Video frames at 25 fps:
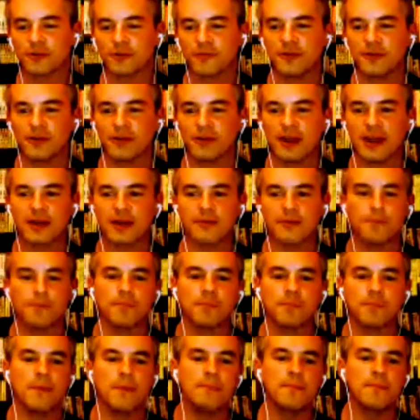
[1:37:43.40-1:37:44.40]
also feel
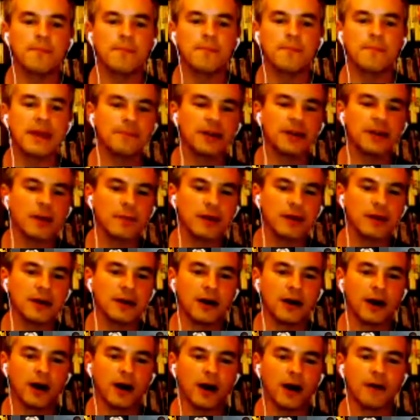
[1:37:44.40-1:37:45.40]
like
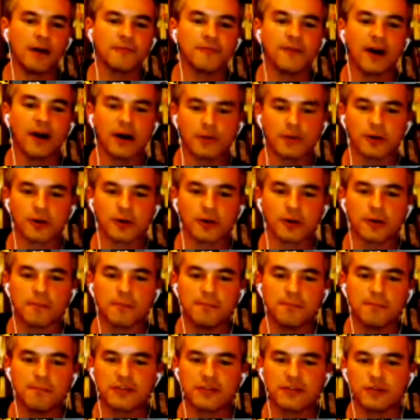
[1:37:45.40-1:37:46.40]
becoming a
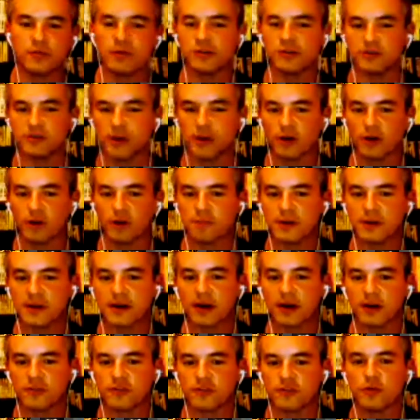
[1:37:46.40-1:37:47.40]
father makes you an
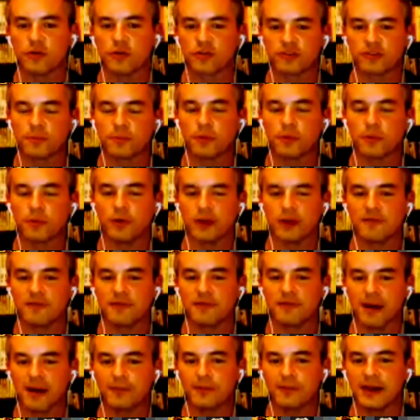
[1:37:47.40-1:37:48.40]
adult because you are
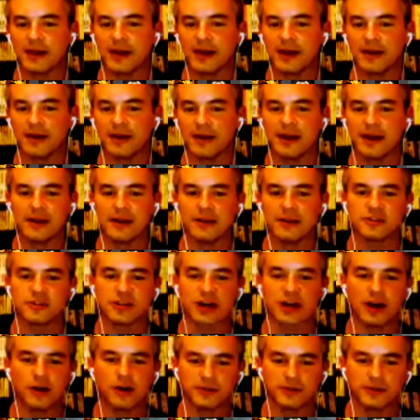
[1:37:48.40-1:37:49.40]
supporting a family
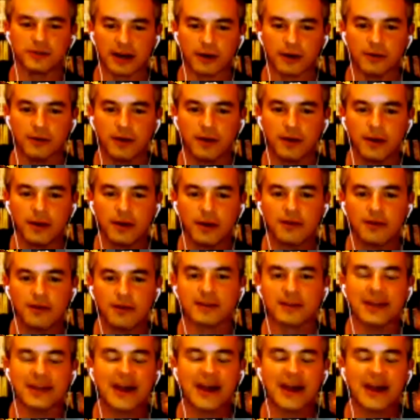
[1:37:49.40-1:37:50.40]
and a child now?
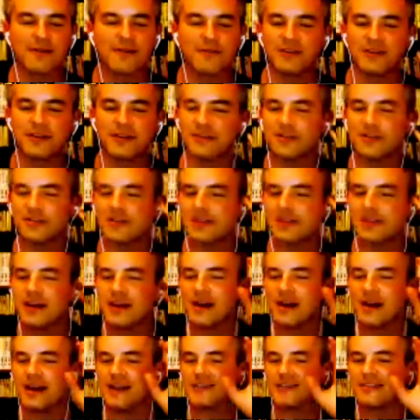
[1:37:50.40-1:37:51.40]
Like, they have, this
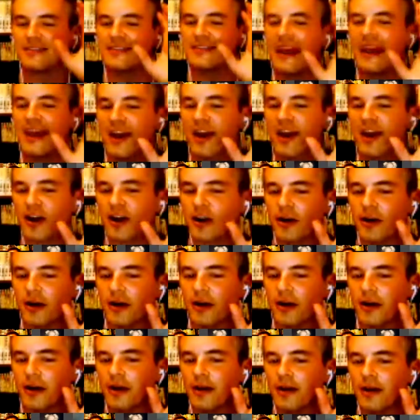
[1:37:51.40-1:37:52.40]
is, it's
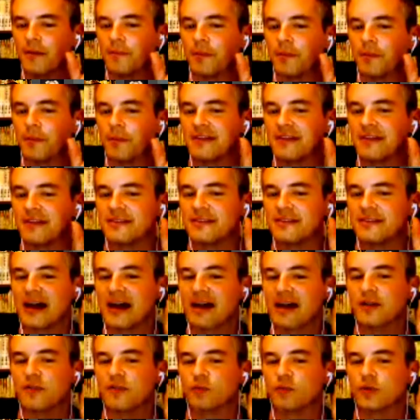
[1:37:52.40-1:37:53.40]
there, but it's
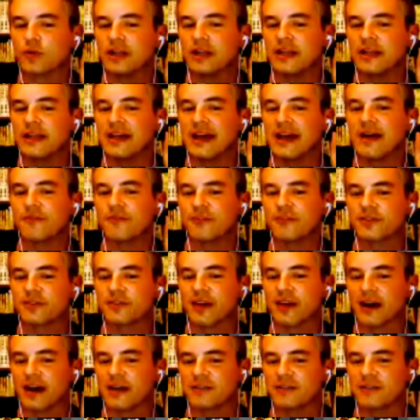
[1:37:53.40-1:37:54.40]
not really
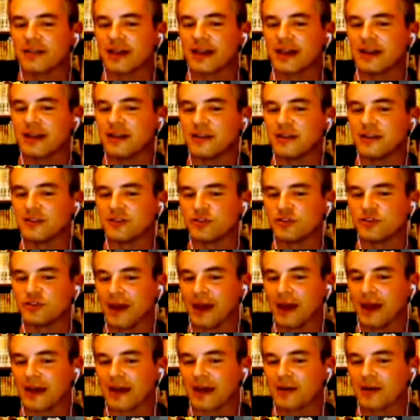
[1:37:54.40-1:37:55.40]
emphasized like it is
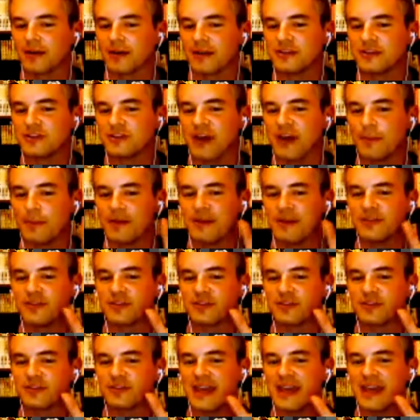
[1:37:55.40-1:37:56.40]
in Japan. The
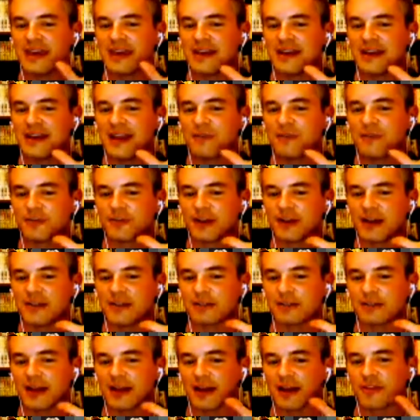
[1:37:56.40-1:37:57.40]
Japanese just take it and
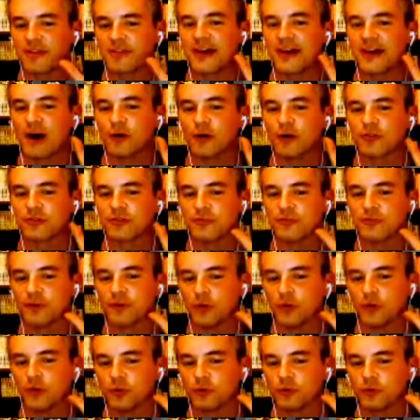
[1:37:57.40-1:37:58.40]
emphasize it like a
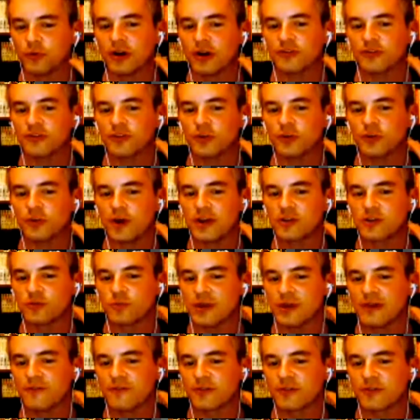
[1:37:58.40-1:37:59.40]
thousandfold, whereas in the
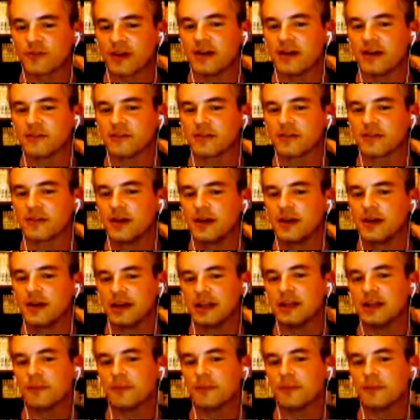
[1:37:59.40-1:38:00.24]
West we emphasize